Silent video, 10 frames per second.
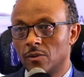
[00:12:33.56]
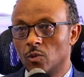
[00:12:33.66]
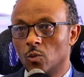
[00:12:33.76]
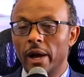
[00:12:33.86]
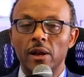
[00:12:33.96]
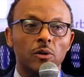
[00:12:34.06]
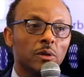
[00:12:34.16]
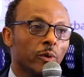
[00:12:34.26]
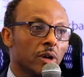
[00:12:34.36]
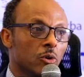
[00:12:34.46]
Why don't
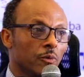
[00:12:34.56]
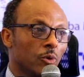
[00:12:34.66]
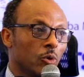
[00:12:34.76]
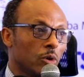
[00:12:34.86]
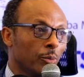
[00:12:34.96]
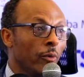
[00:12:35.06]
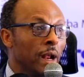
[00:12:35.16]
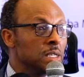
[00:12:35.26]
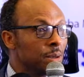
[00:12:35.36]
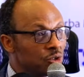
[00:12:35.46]
we go for
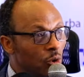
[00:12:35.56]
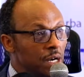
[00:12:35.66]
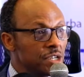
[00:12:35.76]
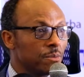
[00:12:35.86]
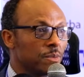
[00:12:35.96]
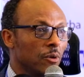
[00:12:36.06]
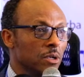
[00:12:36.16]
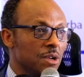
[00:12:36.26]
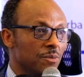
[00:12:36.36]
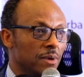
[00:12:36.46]
providing them scholarship, for
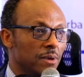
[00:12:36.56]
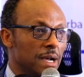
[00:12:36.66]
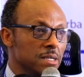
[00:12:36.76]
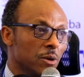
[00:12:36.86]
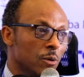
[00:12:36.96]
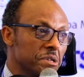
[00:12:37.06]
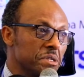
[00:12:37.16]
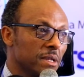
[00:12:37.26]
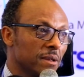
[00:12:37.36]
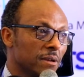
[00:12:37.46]
example, as a
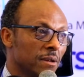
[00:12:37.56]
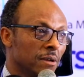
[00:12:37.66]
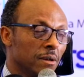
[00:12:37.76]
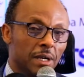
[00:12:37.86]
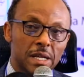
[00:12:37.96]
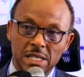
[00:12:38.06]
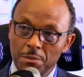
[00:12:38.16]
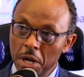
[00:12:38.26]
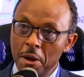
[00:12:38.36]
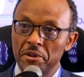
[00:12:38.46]
university? Let them
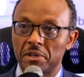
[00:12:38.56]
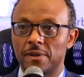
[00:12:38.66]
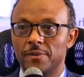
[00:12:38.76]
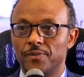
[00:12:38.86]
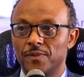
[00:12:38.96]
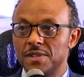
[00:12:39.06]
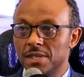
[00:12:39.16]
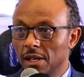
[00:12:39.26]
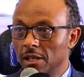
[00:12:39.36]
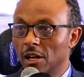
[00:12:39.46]
come here,
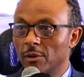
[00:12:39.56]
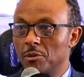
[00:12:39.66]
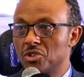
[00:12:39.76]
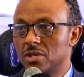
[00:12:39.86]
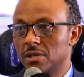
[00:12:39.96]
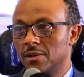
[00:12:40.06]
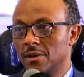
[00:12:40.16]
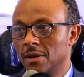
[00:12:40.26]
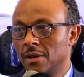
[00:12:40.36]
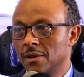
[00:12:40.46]
stay in our village,
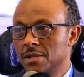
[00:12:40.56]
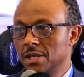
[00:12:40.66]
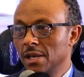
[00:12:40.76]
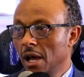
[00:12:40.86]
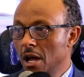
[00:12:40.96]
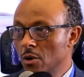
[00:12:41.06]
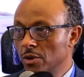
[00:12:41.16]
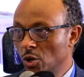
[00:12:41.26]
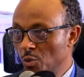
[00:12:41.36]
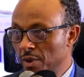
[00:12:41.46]
see how
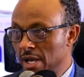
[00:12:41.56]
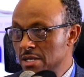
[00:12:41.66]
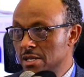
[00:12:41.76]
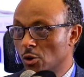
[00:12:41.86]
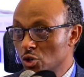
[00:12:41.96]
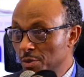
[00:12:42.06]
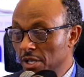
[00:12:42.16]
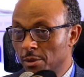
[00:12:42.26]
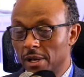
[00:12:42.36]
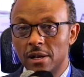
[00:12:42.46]
Ethiopians are
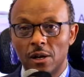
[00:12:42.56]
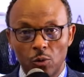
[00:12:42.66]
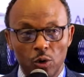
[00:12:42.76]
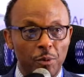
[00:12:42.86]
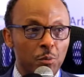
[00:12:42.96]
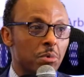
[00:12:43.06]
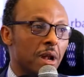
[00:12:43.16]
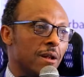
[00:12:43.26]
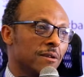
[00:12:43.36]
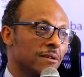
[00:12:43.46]
hospitable and good people,
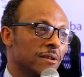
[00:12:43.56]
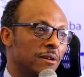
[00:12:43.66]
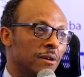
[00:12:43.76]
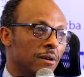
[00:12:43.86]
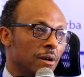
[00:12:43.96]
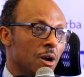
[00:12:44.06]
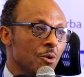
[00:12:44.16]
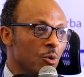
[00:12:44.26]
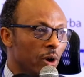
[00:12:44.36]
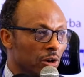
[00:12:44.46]
how
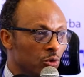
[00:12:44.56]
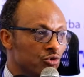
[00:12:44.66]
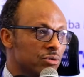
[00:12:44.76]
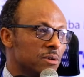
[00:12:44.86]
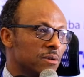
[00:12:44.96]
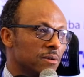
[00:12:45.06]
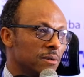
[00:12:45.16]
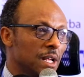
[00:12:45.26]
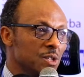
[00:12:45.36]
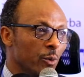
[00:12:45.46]
you are good,
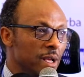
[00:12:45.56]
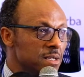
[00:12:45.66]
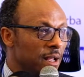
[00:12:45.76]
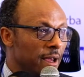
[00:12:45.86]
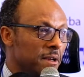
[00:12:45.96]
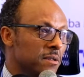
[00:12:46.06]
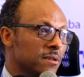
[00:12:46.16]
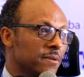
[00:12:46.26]
let's win their heart.